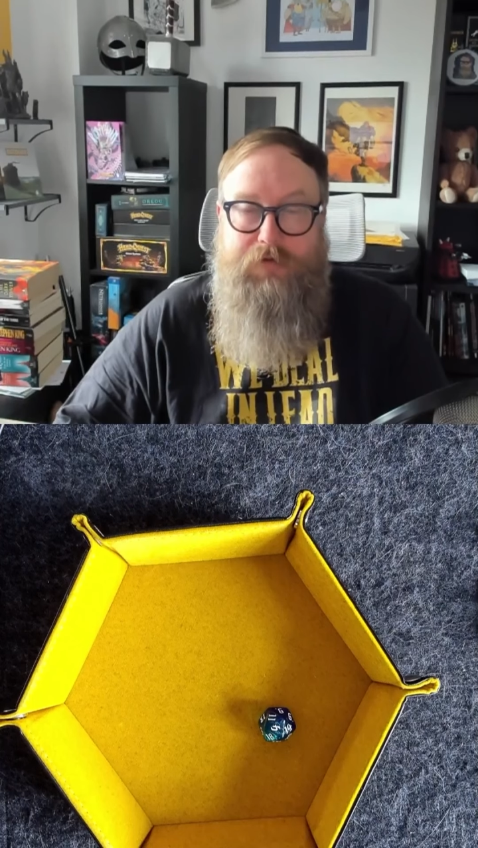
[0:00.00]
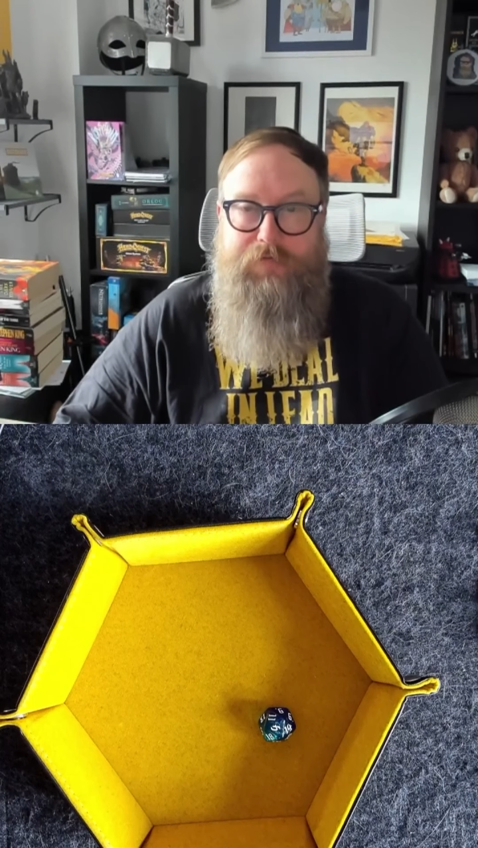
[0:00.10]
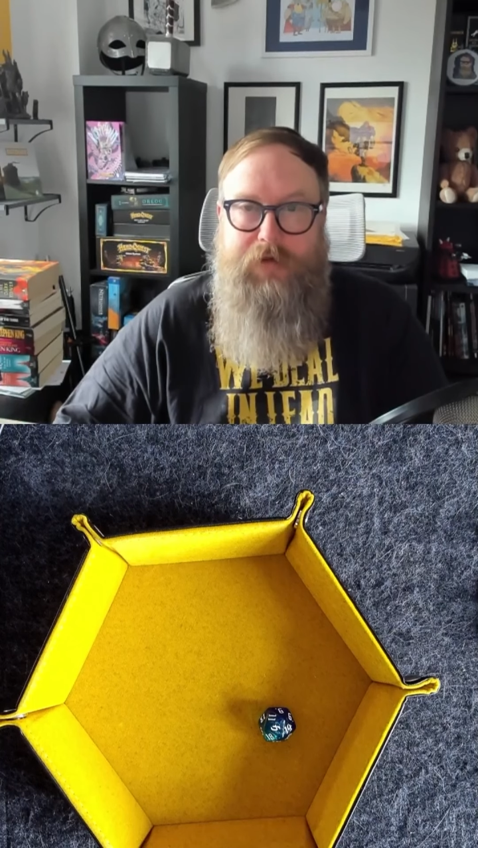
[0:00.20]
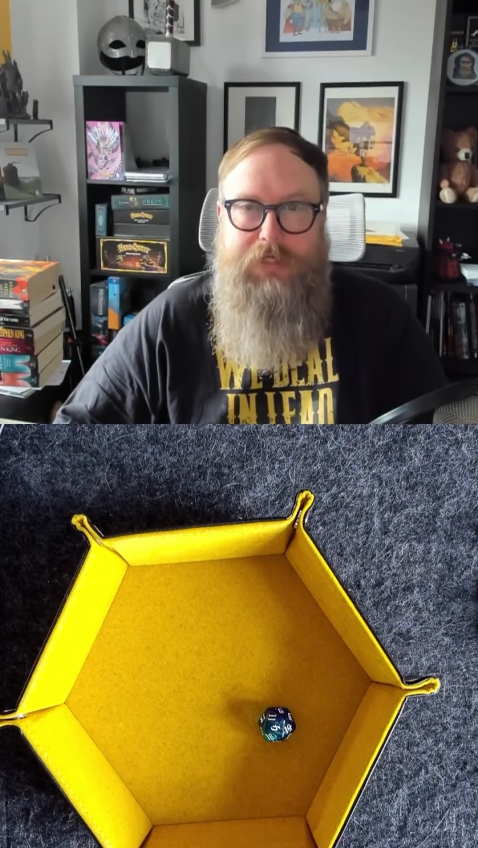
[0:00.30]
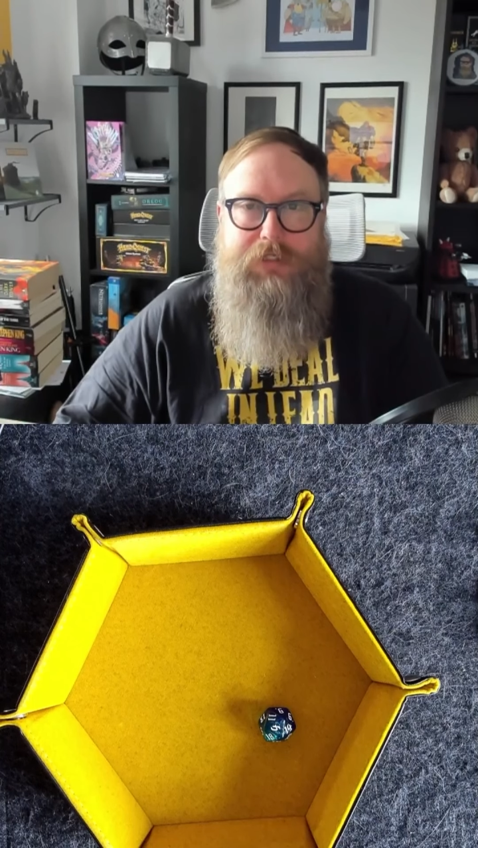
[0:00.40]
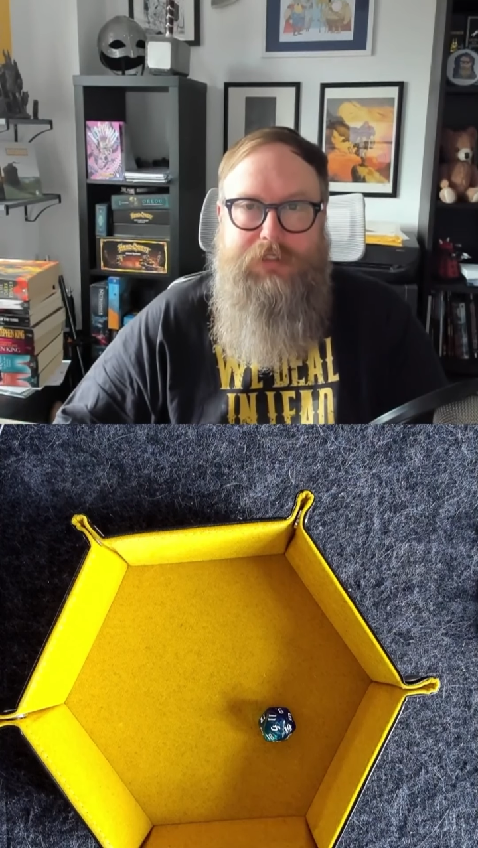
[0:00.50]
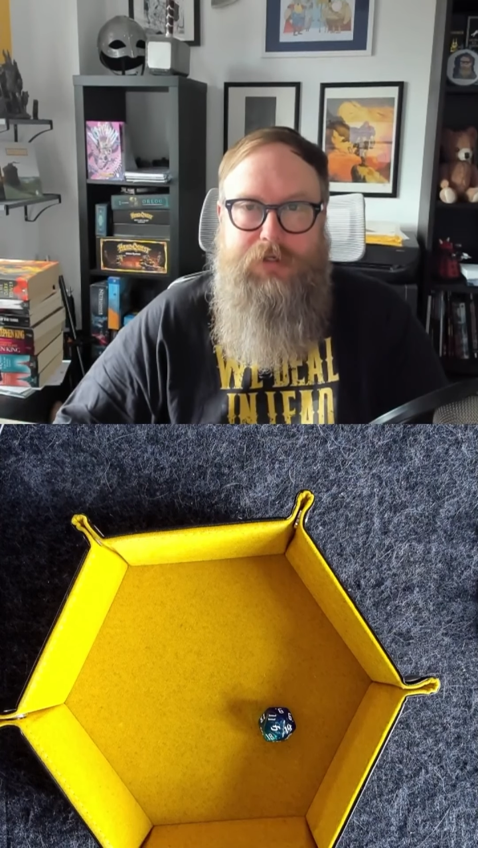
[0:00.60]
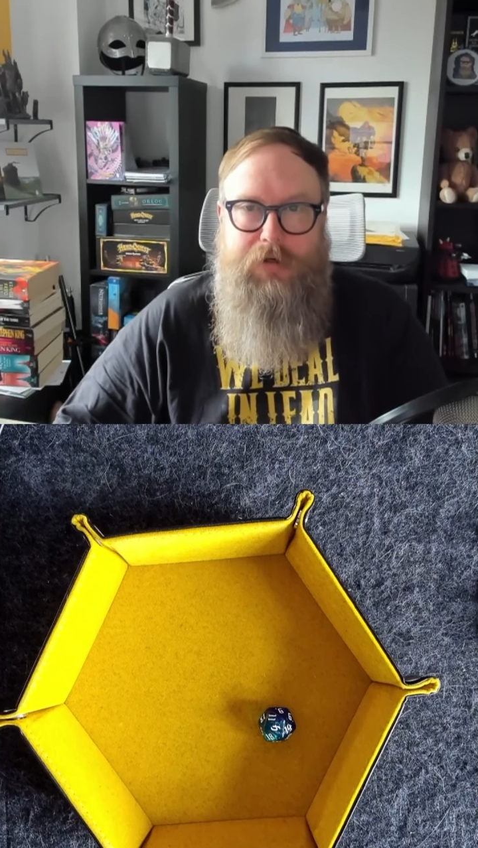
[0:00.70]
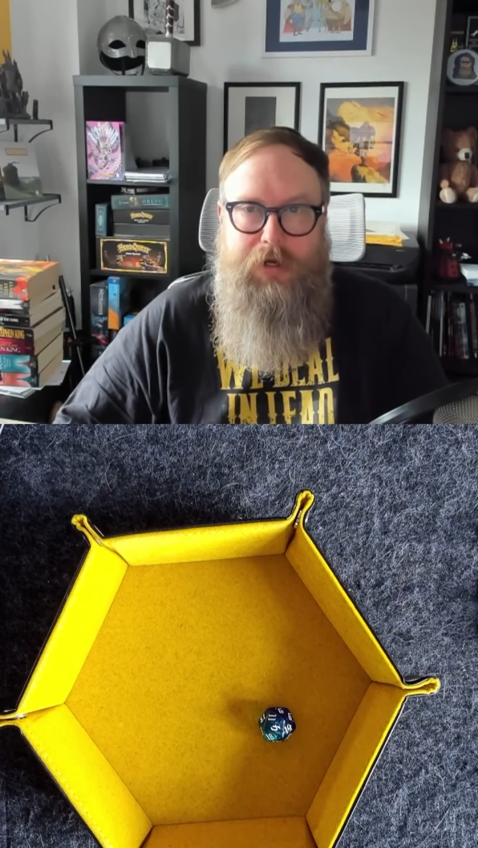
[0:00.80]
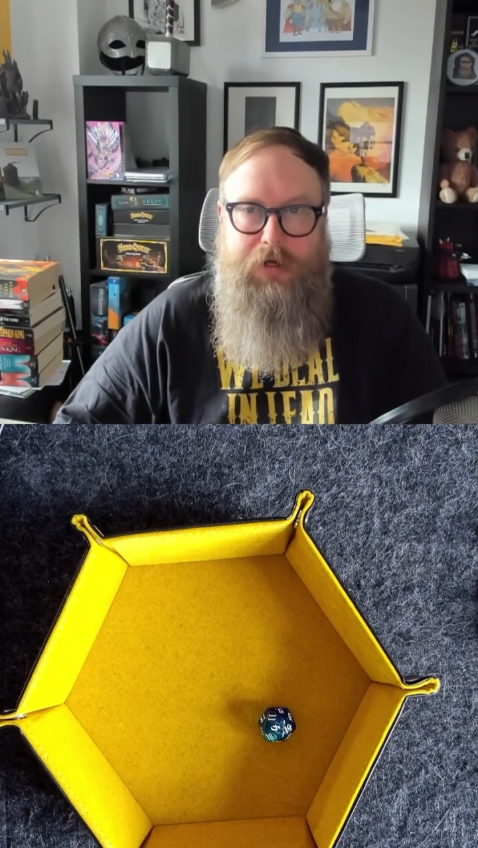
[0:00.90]
face, and
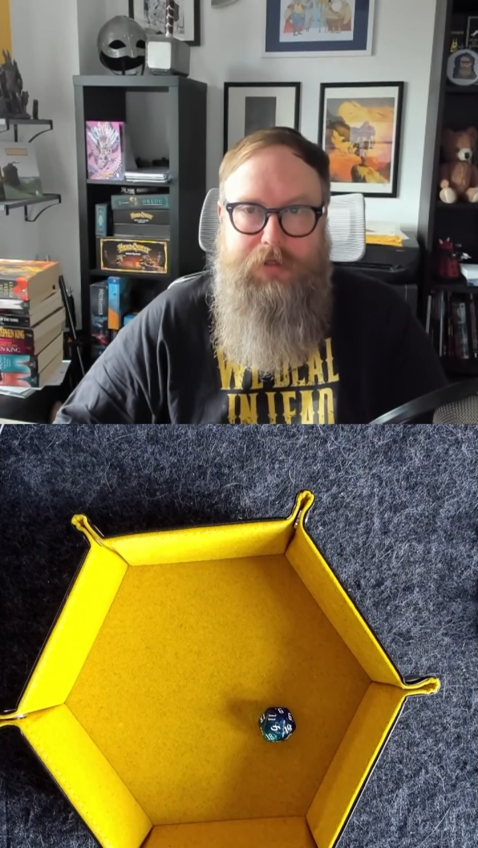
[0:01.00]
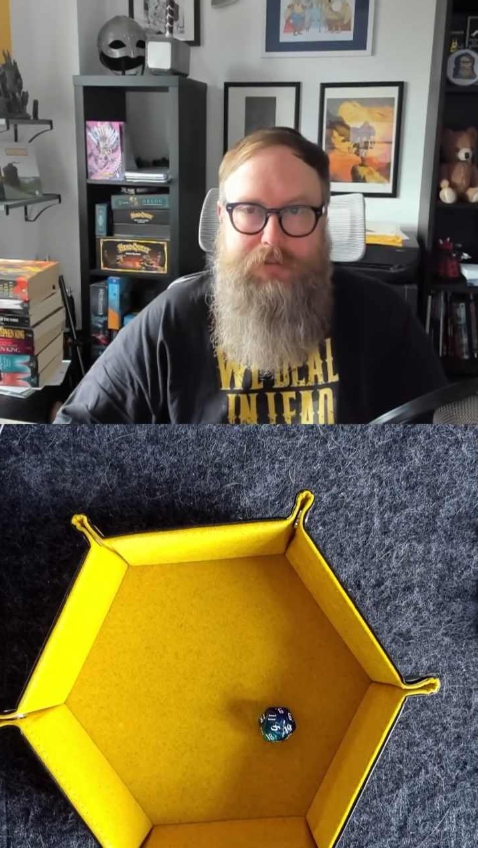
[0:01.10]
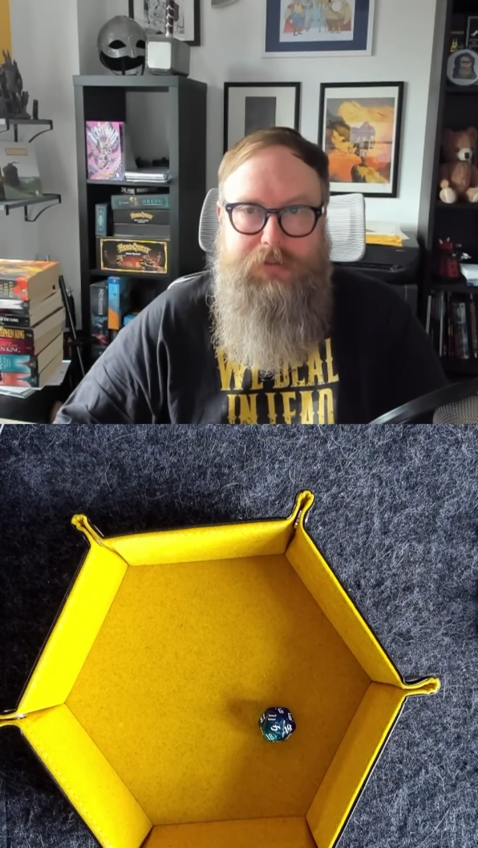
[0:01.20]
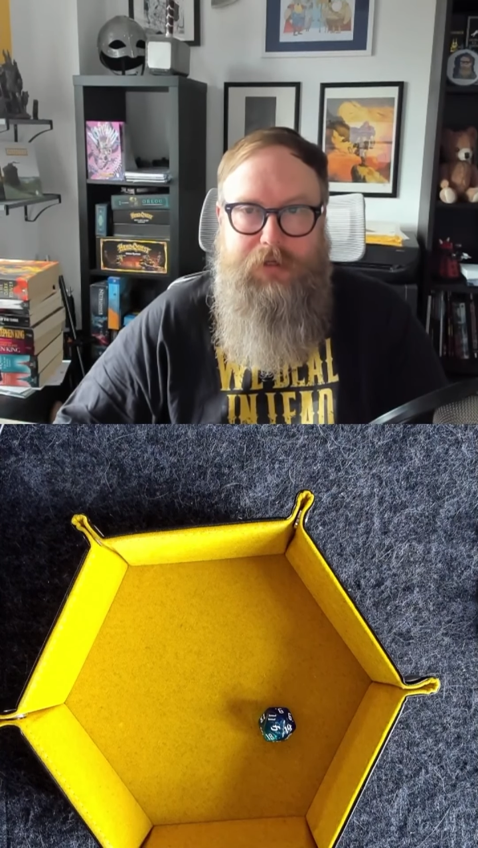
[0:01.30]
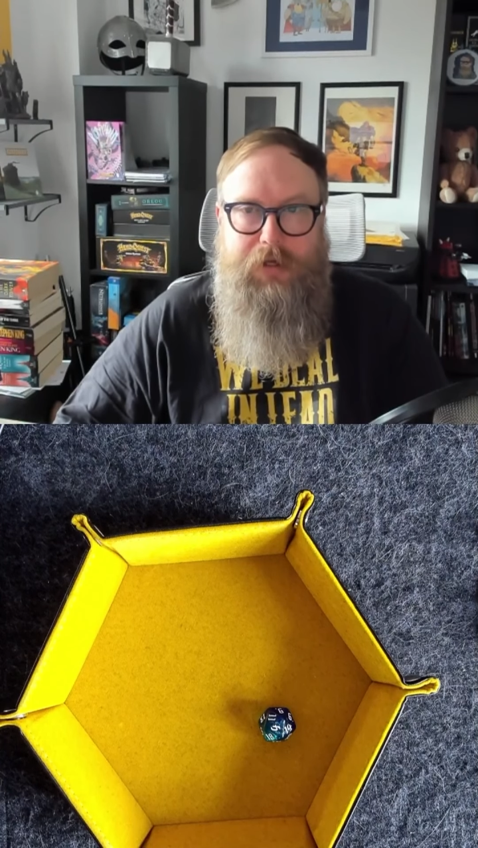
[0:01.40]
sunken eyes.